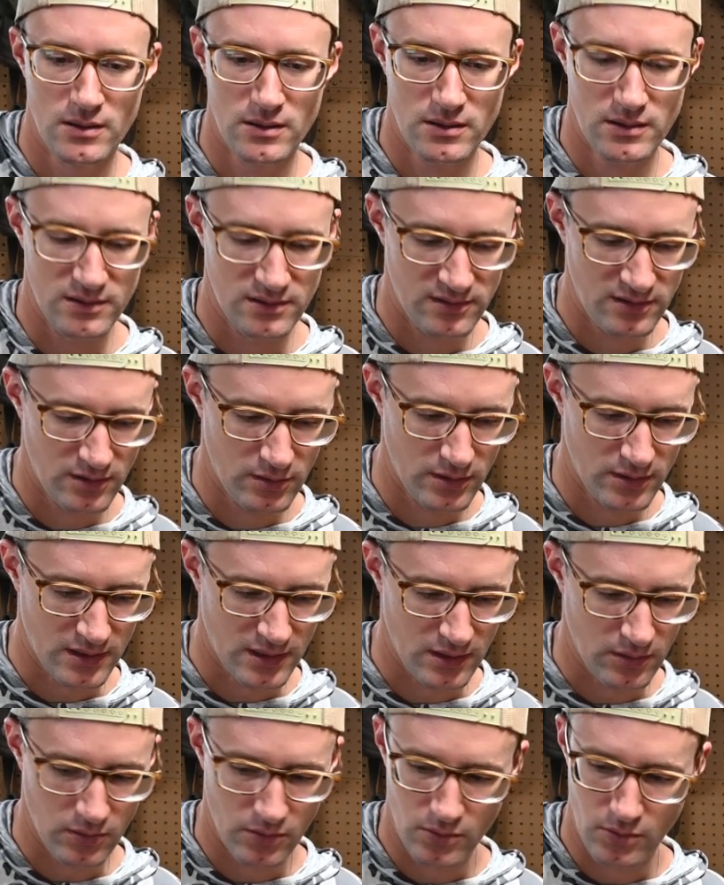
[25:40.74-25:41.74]
considering
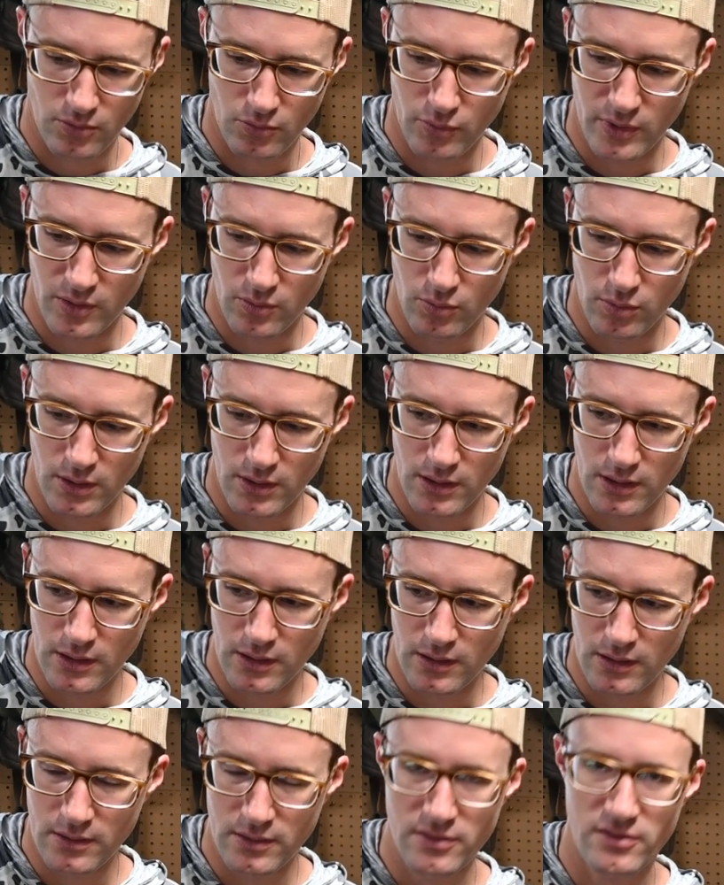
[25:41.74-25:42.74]
that we
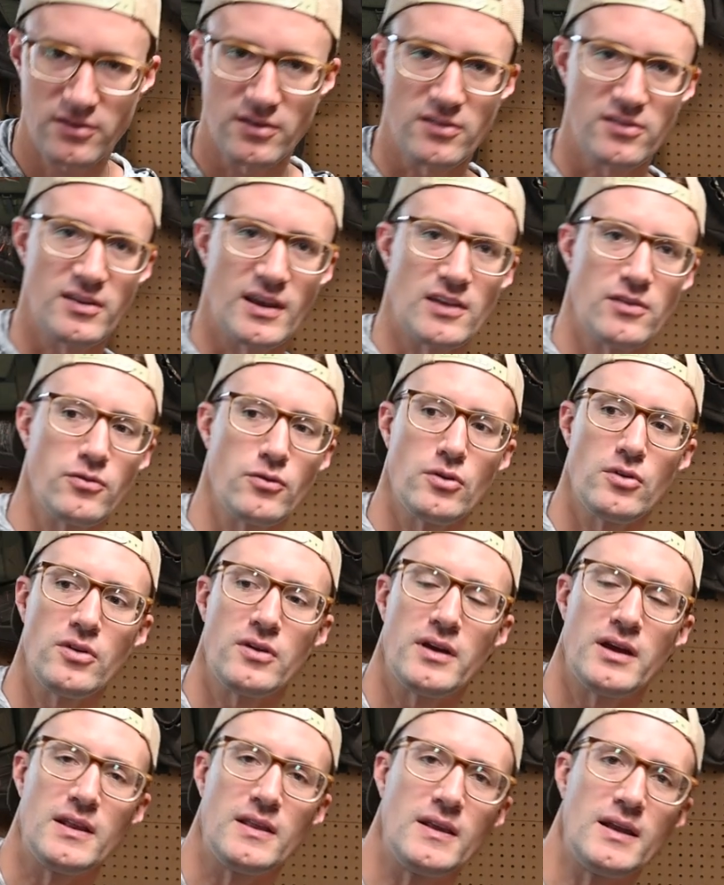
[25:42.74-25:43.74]
were successful
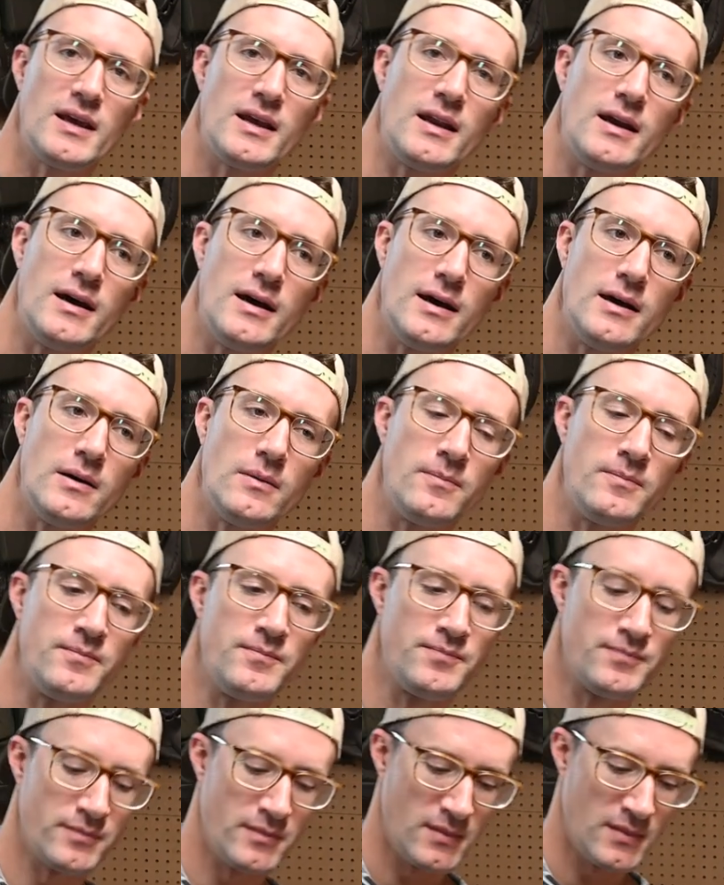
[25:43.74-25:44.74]
and that
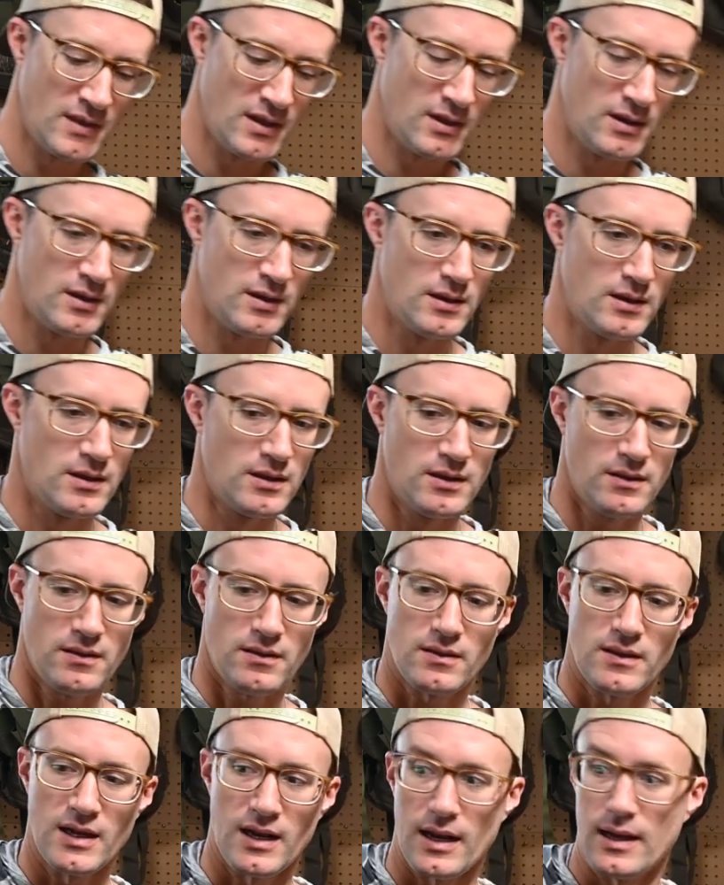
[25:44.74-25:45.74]

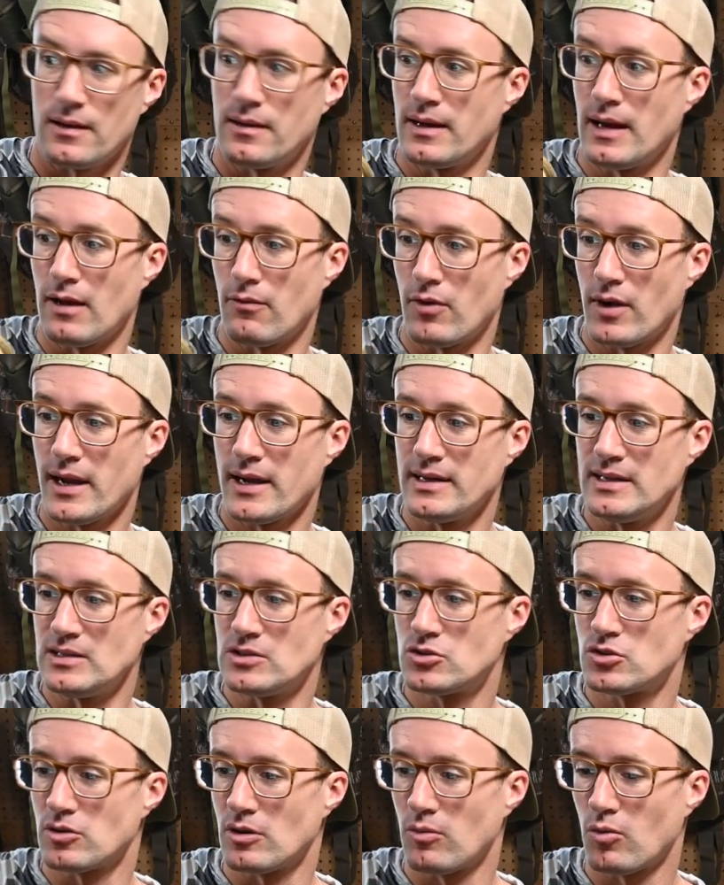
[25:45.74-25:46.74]
that I never had any
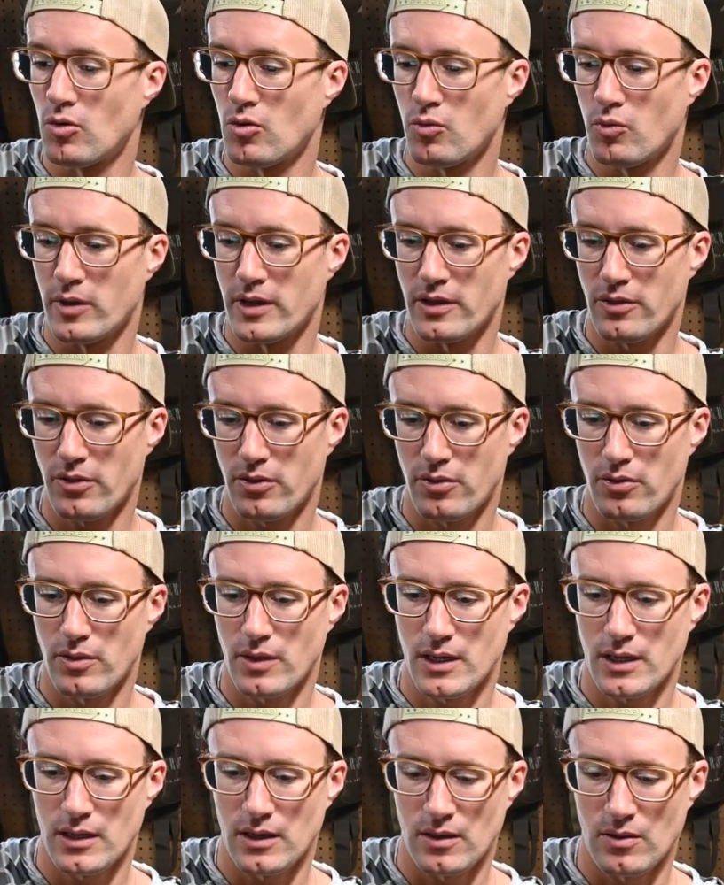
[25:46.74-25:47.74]
trouble with
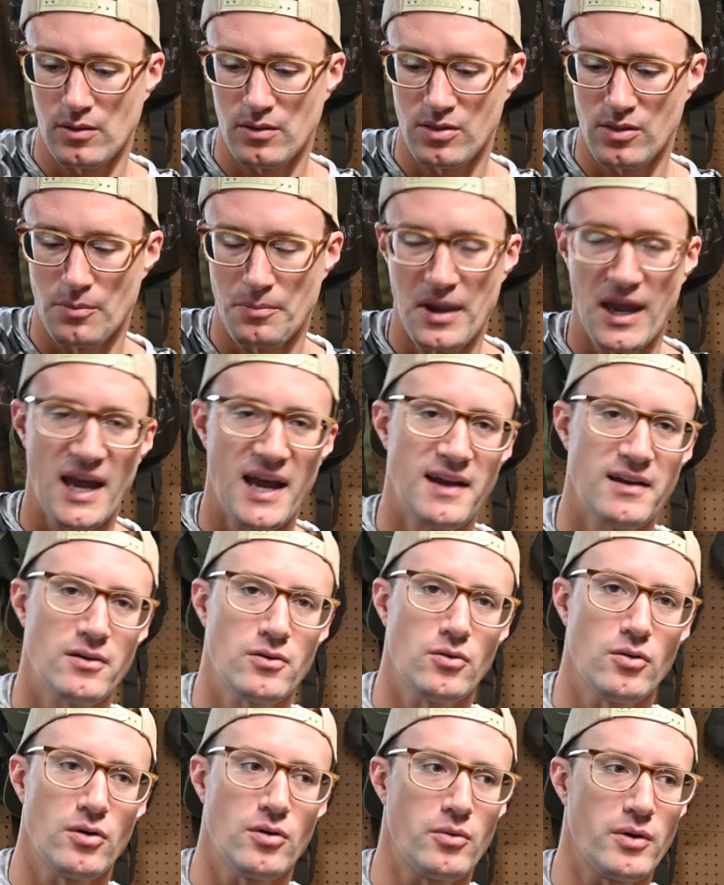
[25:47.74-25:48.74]
the pack
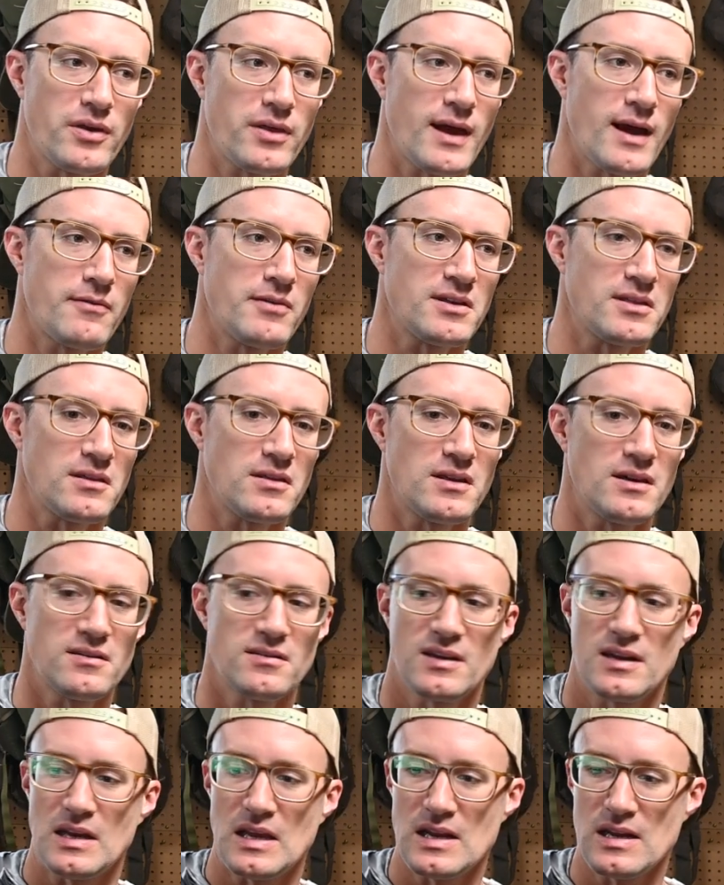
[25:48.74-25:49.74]
or with having the
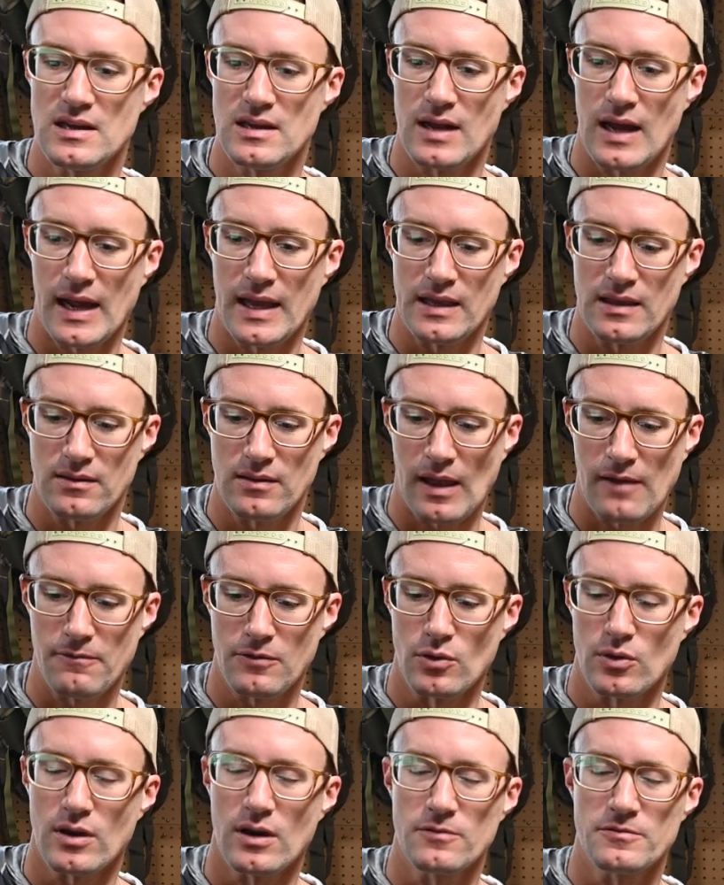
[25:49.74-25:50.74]
things I needed, I
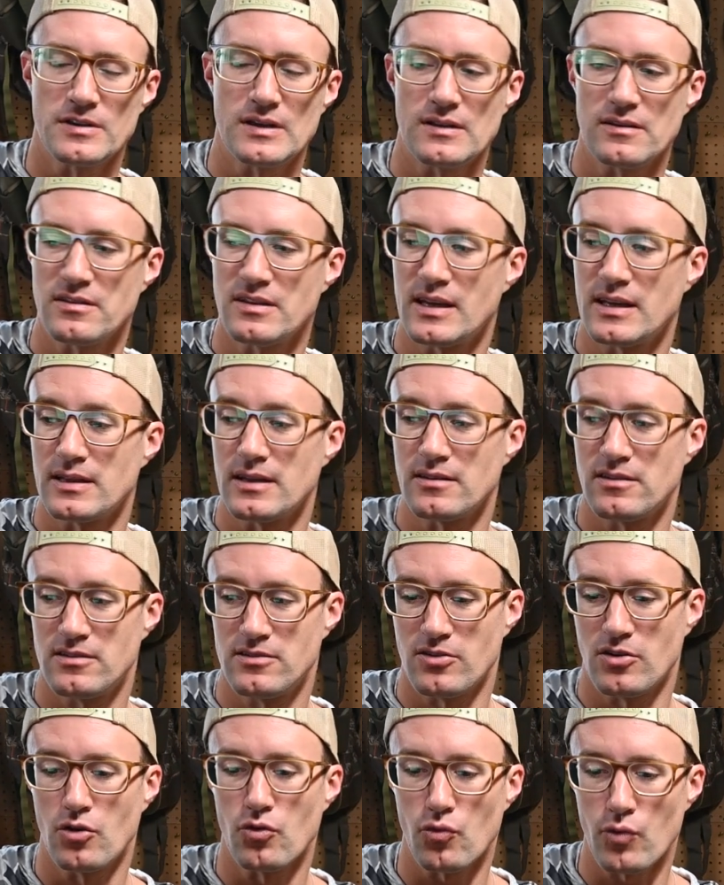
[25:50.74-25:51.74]
feel confident saying this
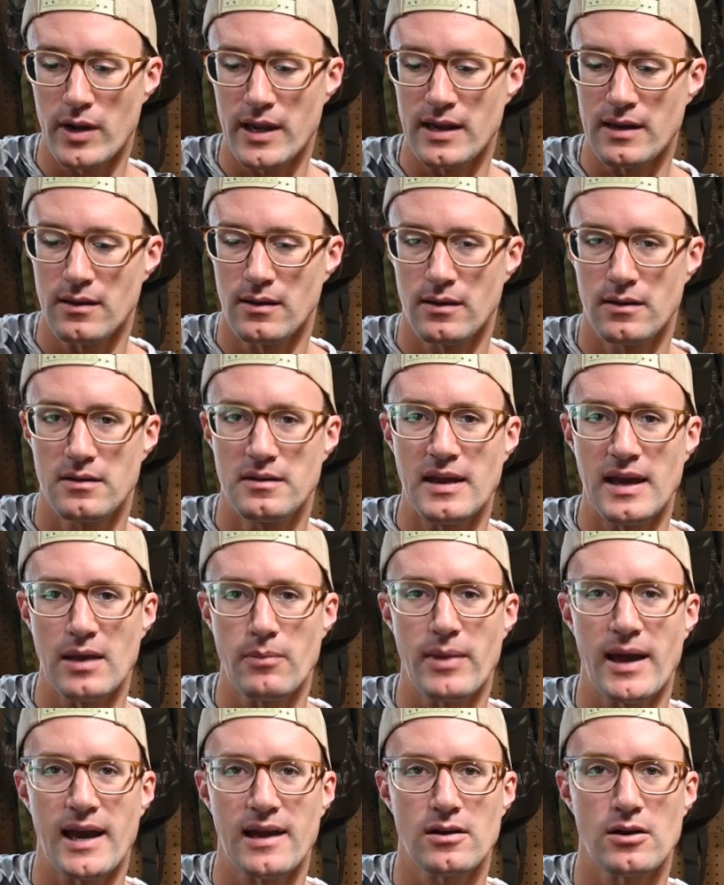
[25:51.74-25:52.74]
is a great day
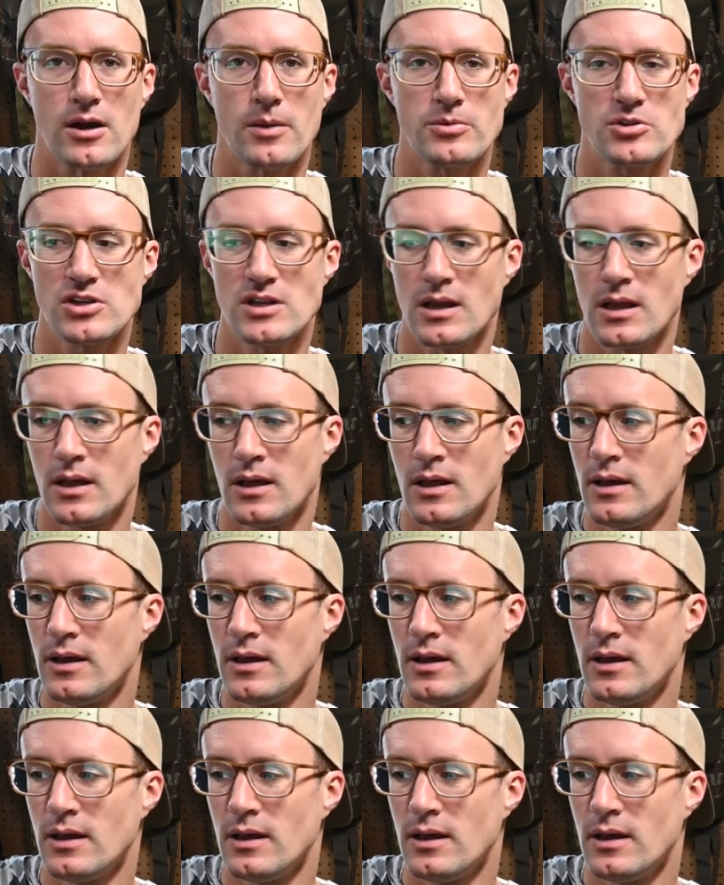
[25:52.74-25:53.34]
pack option.